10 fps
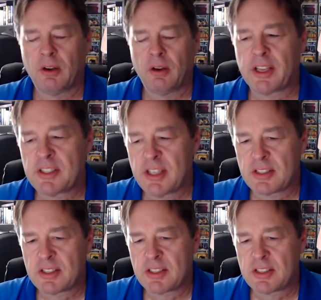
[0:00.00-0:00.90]
Well, I guess
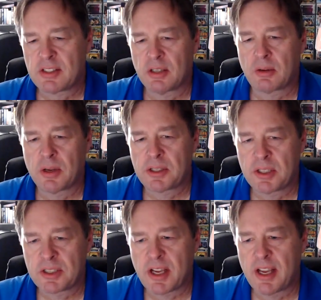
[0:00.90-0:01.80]
that's the
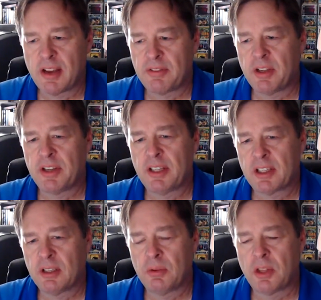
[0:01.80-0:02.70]
questions I have. Do you have
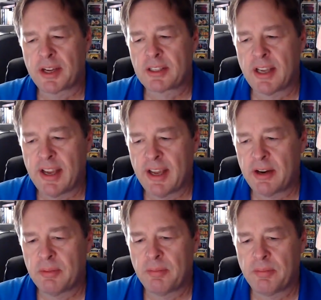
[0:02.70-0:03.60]
anything you'd like to
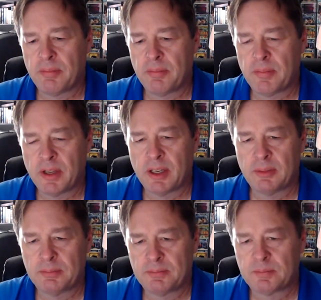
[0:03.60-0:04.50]
add or
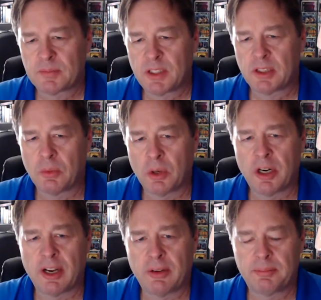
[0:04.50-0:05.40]
get the word out?